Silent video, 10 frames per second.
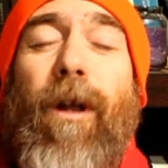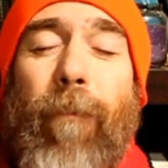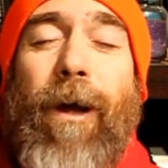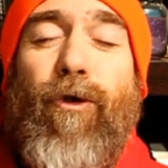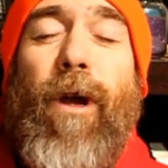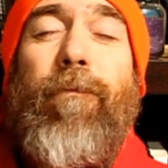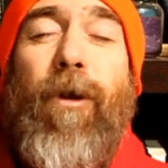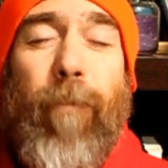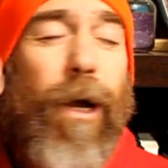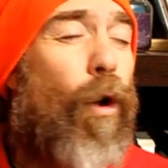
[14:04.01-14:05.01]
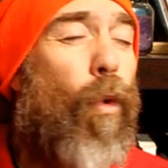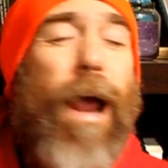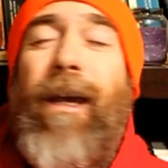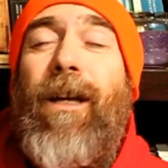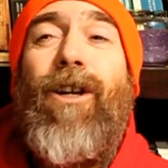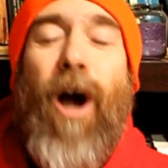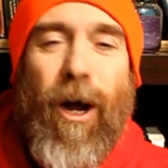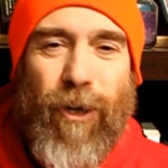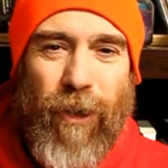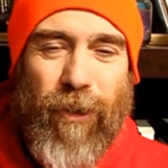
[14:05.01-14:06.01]
in my dreams and be awake and
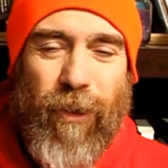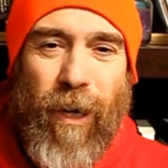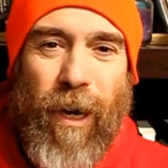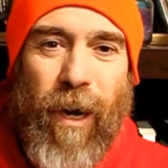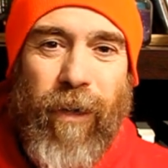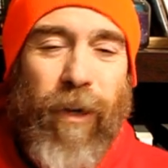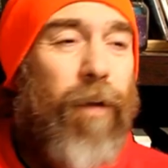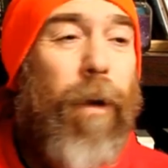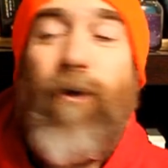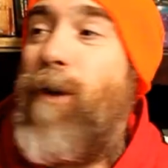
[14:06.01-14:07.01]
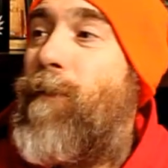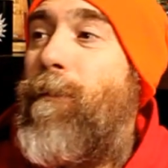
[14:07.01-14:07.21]
conscious during my dreams.